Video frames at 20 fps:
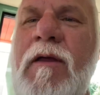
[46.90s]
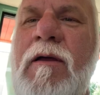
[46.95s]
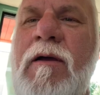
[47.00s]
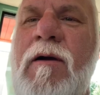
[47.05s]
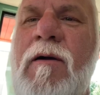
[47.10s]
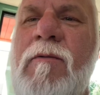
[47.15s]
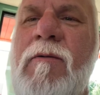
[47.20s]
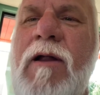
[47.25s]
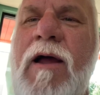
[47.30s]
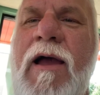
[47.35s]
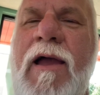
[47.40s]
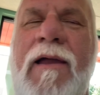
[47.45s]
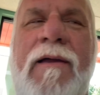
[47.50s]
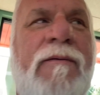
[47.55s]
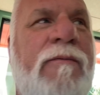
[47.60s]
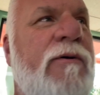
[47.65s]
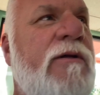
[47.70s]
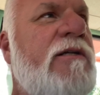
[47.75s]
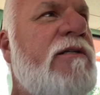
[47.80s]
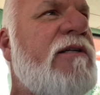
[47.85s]
All right,
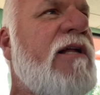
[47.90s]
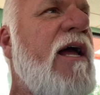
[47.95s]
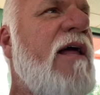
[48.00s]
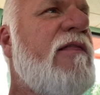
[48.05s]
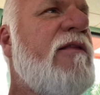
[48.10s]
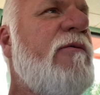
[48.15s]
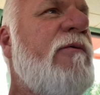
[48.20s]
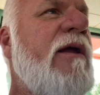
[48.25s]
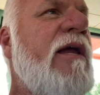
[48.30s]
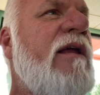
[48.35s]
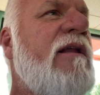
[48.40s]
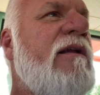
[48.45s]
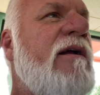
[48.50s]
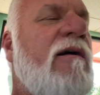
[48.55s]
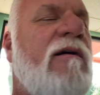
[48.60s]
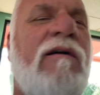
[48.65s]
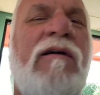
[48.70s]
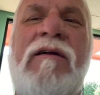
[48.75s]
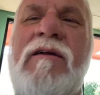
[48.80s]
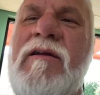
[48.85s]
we just got through eating
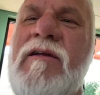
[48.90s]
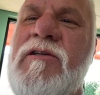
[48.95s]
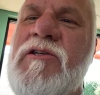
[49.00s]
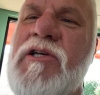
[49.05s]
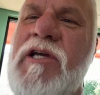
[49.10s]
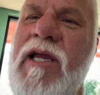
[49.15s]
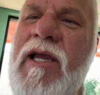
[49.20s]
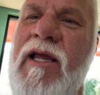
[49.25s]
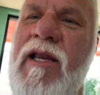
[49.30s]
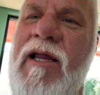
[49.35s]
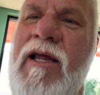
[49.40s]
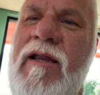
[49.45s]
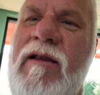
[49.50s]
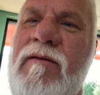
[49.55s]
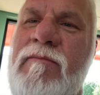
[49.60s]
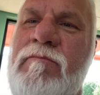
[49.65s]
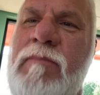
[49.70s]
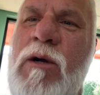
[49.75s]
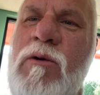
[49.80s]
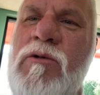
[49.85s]
our chicken at
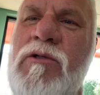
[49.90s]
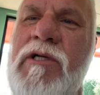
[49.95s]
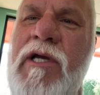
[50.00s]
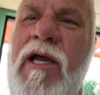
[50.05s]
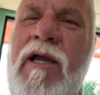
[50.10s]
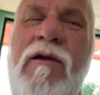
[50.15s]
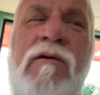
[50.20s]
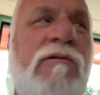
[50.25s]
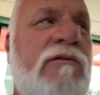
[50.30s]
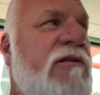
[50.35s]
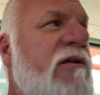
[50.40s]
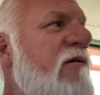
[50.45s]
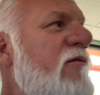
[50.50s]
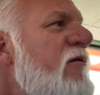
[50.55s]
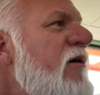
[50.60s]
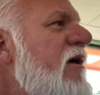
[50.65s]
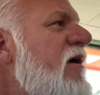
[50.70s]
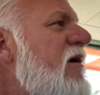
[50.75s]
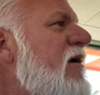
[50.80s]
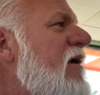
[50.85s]
Bojangles
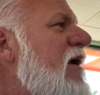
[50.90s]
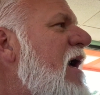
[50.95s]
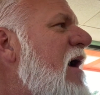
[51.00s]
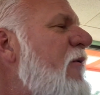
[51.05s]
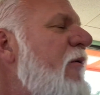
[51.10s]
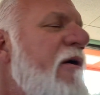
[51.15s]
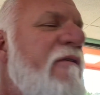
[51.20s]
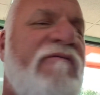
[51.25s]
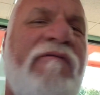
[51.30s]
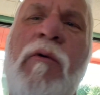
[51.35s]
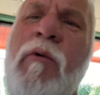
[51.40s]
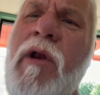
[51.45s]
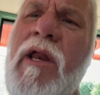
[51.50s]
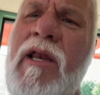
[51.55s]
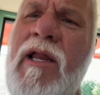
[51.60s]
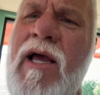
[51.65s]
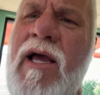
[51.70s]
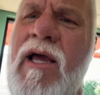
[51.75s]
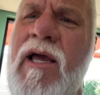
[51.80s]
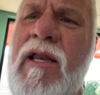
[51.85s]
on Highway
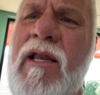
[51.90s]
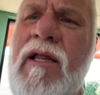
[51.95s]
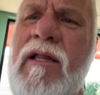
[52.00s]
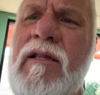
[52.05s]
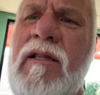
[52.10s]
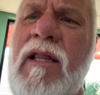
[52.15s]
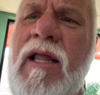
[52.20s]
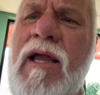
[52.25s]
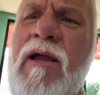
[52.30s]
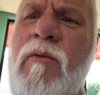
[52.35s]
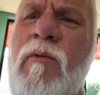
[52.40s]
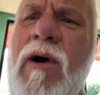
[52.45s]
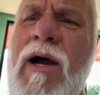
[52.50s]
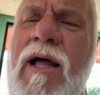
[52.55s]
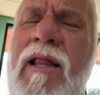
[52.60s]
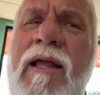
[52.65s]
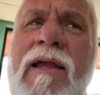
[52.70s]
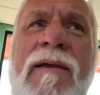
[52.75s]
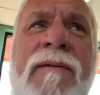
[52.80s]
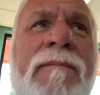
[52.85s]
49 in Lake
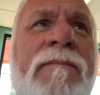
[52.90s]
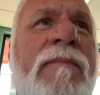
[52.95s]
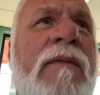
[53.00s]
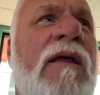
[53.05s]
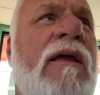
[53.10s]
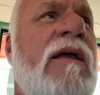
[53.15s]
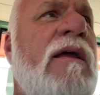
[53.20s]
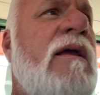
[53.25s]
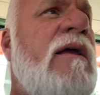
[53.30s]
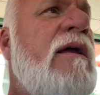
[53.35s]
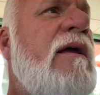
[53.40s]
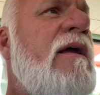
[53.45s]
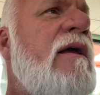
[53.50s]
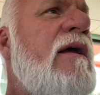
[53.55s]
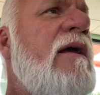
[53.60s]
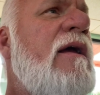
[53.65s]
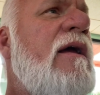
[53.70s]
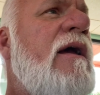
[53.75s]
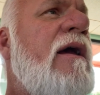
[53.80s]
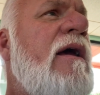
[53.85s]
Wylie,
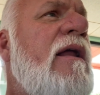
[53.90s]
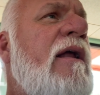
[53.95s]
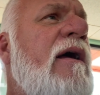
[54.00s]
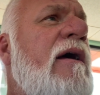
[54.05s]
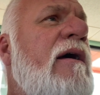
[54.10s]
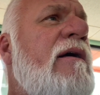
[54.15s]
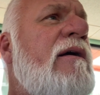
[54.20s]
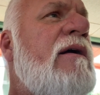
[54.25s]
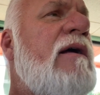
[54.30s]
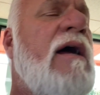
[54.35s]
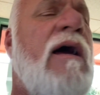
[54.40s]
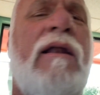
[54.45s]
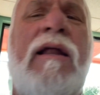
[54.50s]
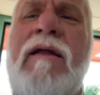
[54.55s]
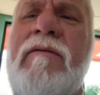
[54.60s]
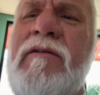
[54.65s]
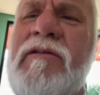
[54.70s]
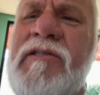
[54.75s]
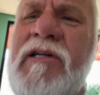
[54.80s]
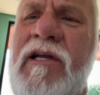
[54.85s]
and I'd
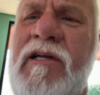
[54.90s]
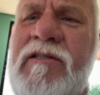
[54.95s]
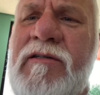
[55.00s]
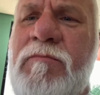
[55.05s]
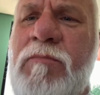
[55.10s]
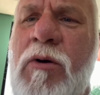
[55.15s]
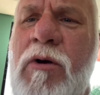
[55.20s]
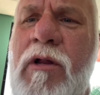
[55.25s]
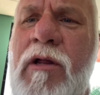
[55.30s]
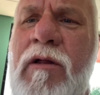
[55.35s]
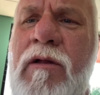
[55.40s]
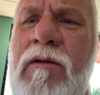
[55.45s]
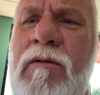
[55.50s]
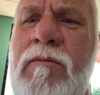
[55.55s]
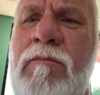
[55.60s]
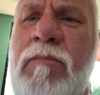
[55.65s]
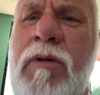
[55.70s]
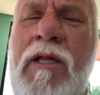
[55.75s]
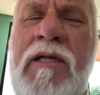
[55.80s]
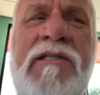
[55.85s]
have to say it's a pretty
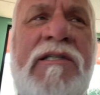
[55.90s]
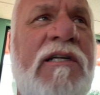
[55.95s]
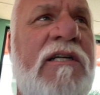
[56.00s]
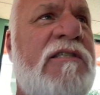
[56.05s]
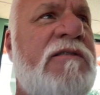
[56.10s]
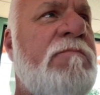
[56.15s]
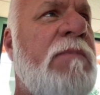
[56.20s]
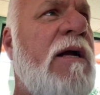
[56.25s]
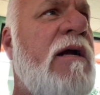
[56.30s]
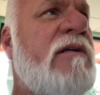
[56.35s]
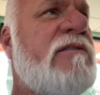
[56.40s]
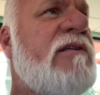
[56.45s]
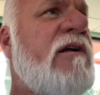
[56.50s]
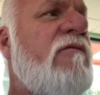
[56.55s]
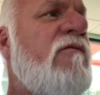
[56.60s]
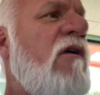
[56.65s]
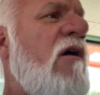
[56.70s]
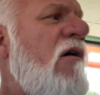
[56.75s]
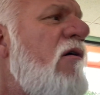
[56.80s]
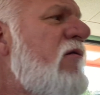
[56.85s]
pleasant experience
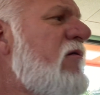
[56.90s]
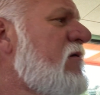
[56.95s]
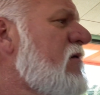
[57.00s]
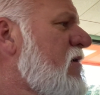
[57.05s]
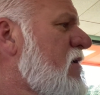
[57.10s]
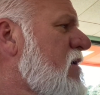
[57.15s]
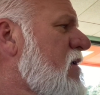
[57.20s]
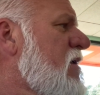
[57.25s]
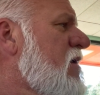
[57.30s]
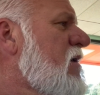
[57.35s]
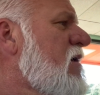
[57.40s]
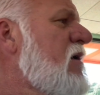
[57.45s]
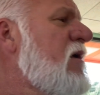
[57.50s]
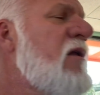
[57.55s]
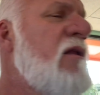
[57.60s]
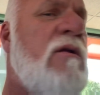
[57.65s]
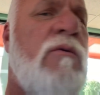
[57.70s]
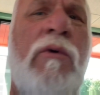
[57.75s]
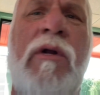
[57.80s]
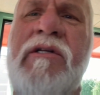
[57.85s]
overall.
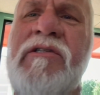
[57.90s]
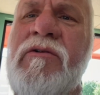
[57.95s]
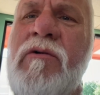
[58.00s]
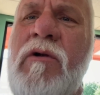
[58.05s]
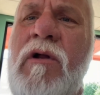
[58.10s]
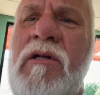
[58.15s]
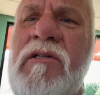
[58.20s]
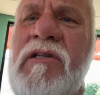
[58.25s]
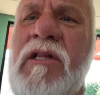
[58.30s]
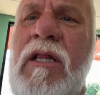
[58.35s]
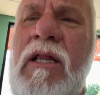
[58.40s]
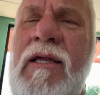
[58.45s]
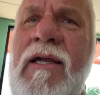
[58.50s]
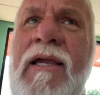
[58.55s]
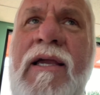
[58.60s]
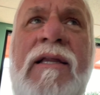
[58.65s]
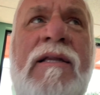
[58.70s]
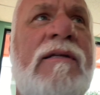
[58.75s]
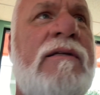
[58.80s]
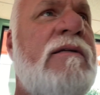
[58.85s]
The restaurant's
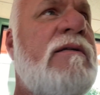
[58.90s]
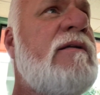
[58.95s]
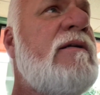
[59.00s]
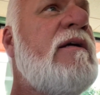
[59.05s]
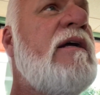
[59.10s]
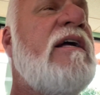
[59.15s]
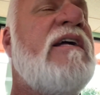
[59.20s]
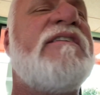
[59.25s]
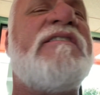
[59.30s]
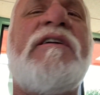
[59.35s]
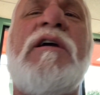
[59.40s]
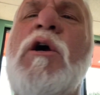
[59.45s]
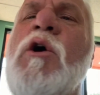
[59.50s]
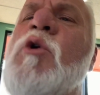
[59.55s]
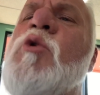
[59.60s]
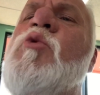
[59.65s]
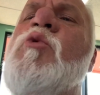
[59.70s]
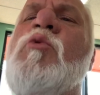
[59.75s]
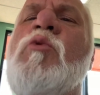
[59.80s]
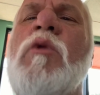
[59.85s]
clean. It's
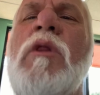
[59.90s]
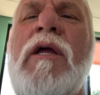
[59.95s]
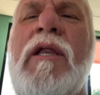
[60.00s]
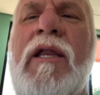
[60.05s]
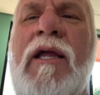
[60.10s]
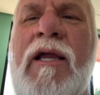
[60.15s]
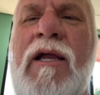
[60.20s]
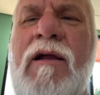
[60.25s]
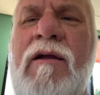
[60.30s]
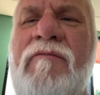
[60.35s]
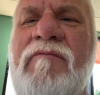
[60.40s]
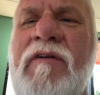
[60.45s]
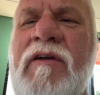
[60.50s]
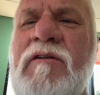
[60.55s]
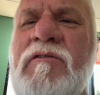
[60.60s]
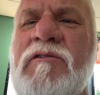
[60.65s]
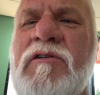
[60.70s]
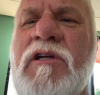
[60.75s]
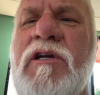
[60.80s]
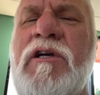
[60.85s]
cool in here. It
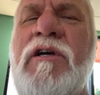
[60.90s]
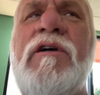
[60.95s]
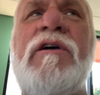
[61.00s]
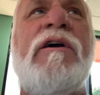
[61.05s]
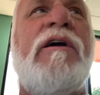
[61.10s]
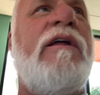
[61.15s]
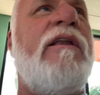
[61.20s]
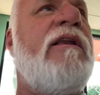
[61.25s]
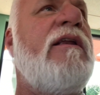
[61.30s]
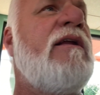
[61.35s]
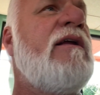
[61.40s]
feels good.